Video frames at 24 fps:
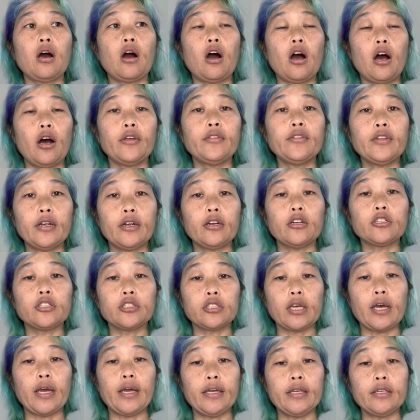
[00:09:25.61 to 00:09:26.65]
on their
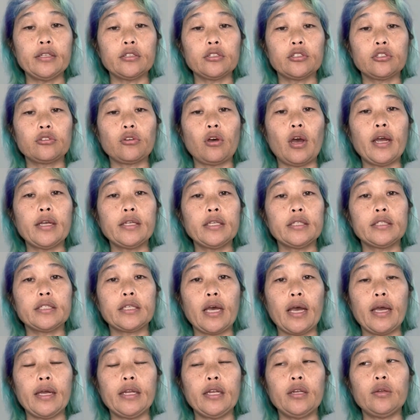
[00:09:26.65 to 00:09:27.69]
site. So I
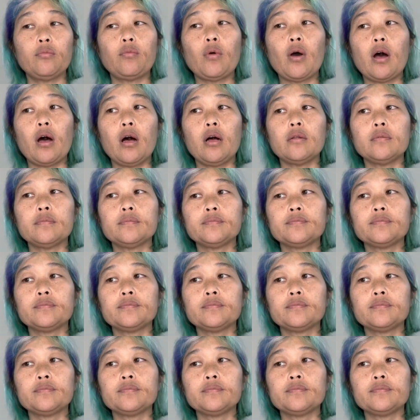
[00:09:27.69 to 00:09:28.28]
decided, well,